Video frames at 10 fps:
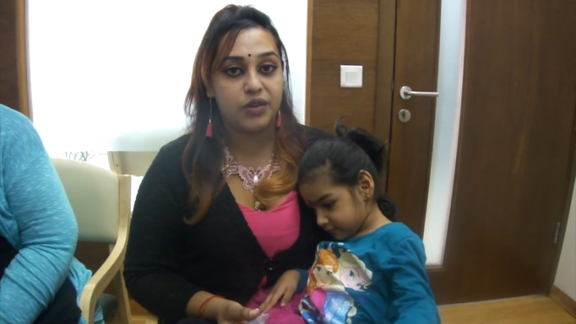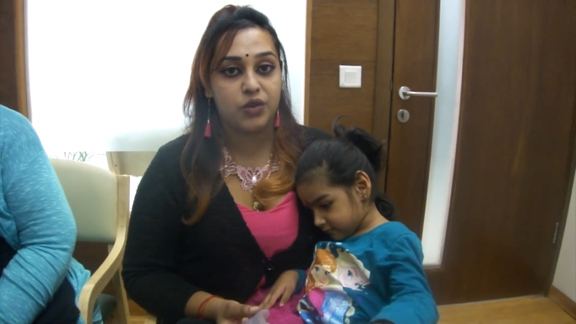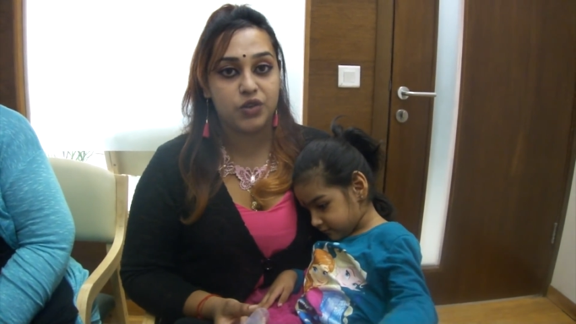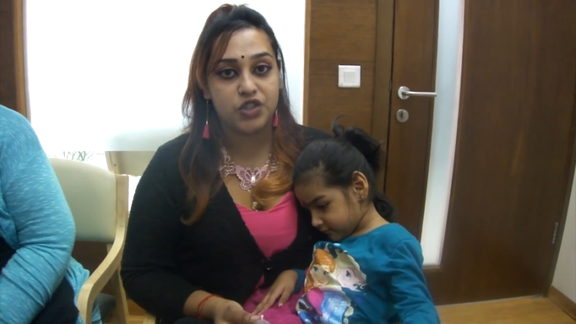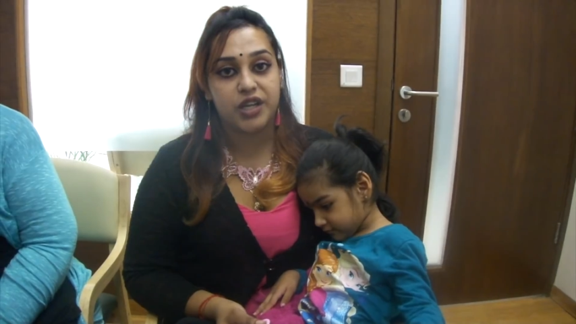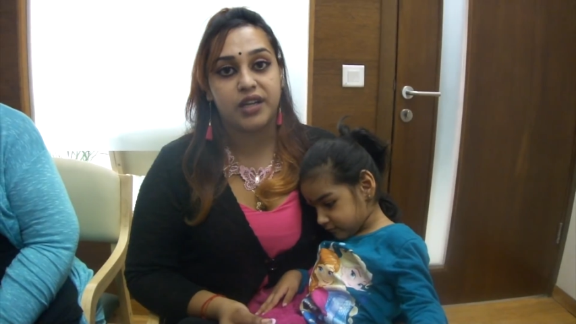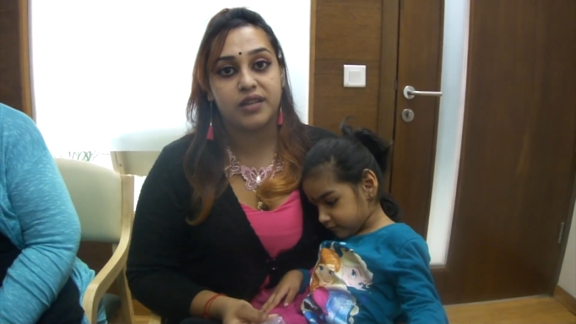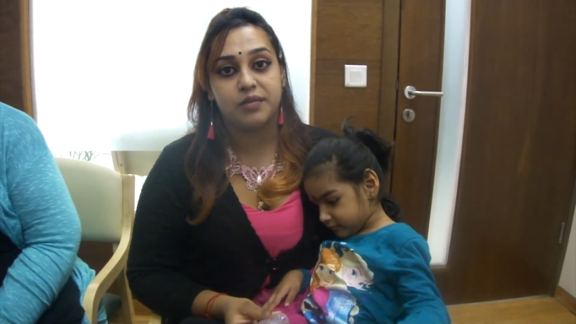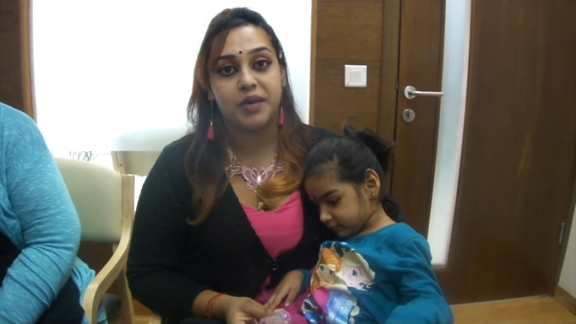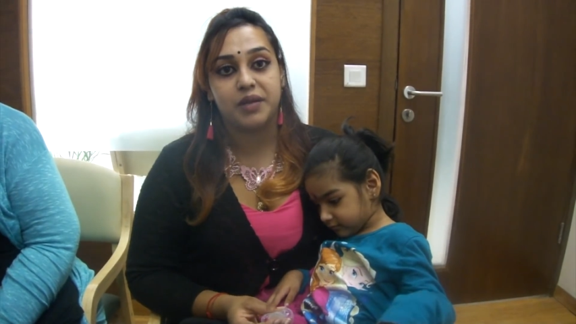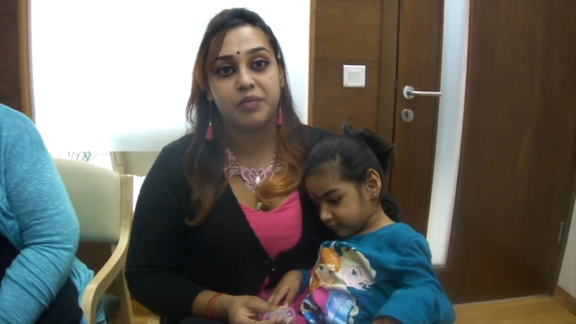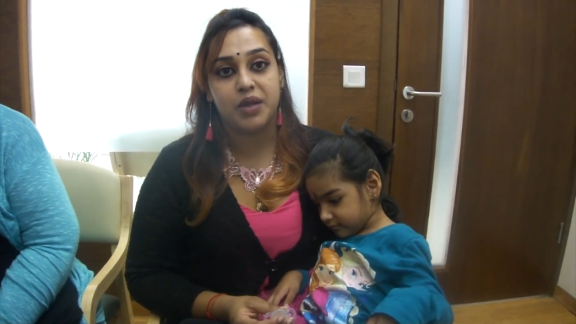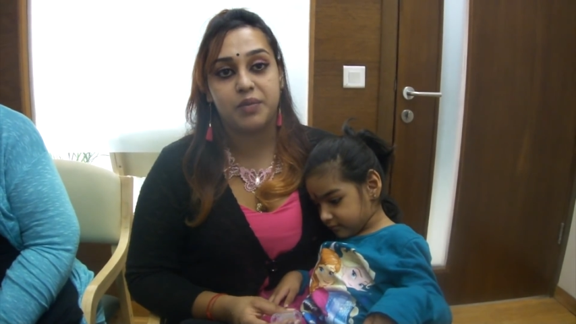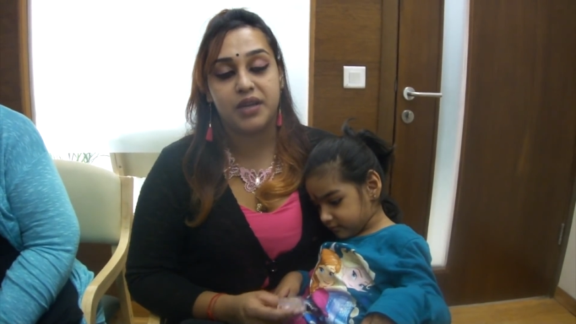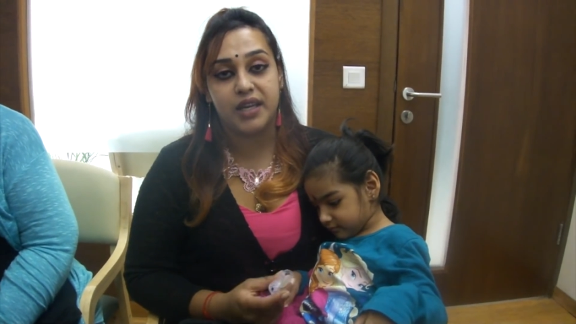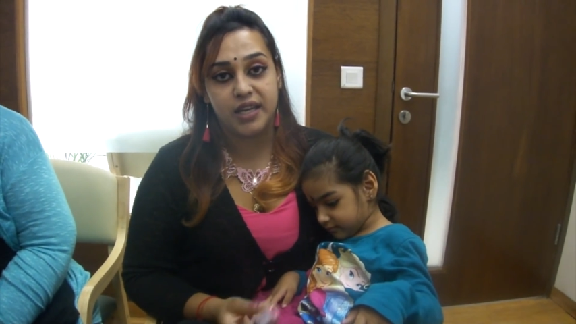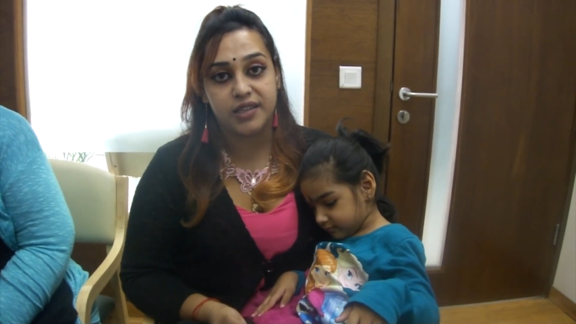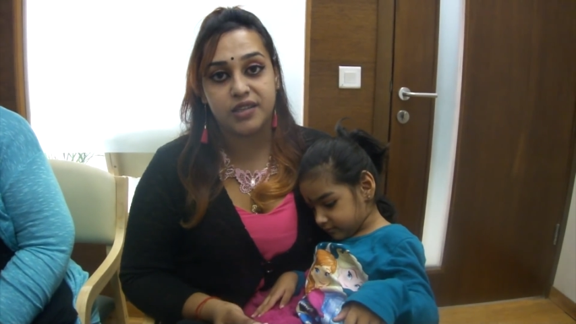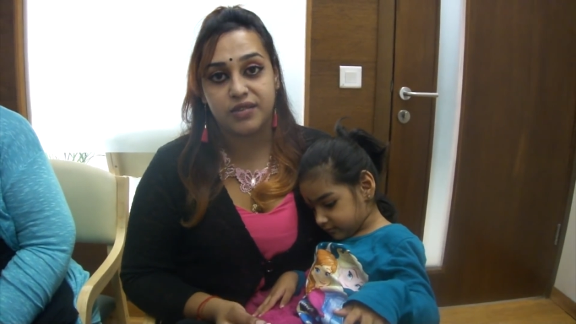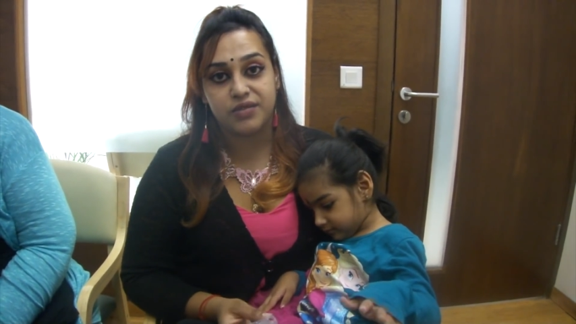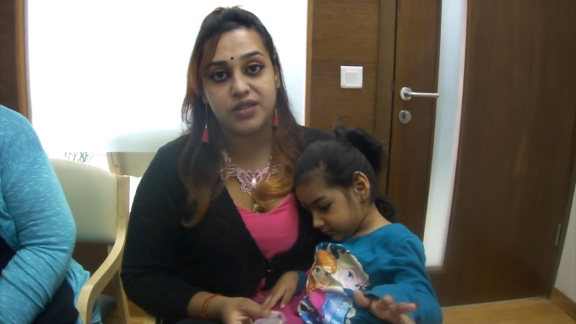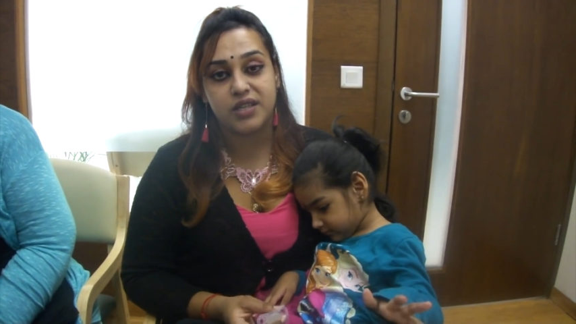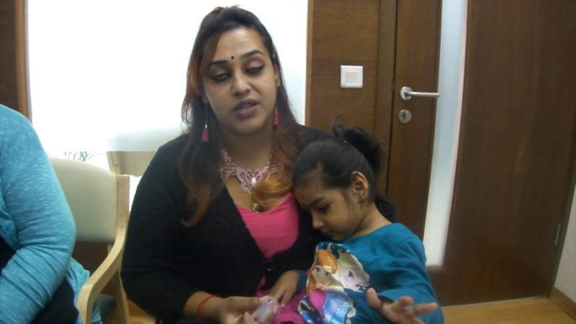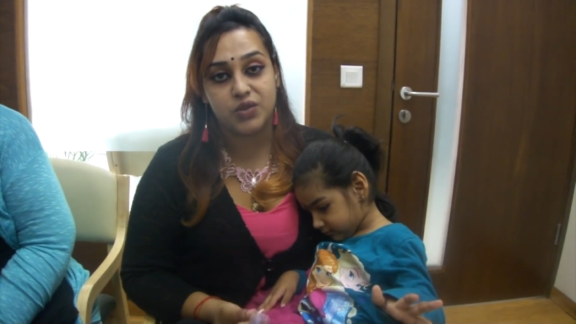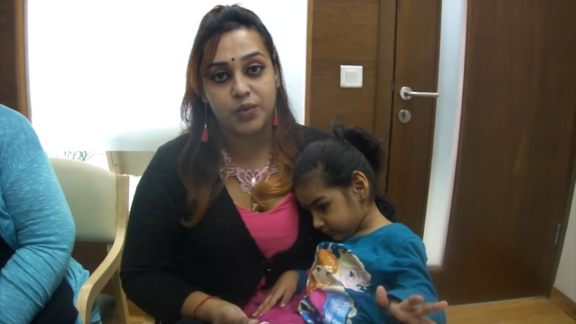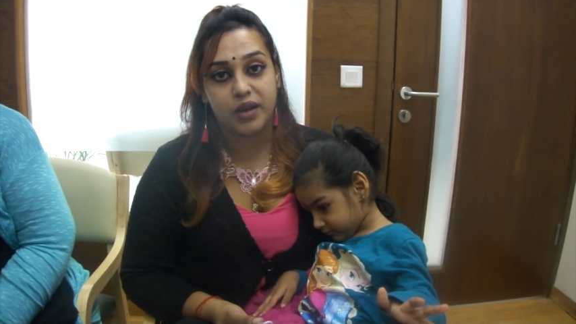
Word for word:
Speaker 1: your child but maybe relatives as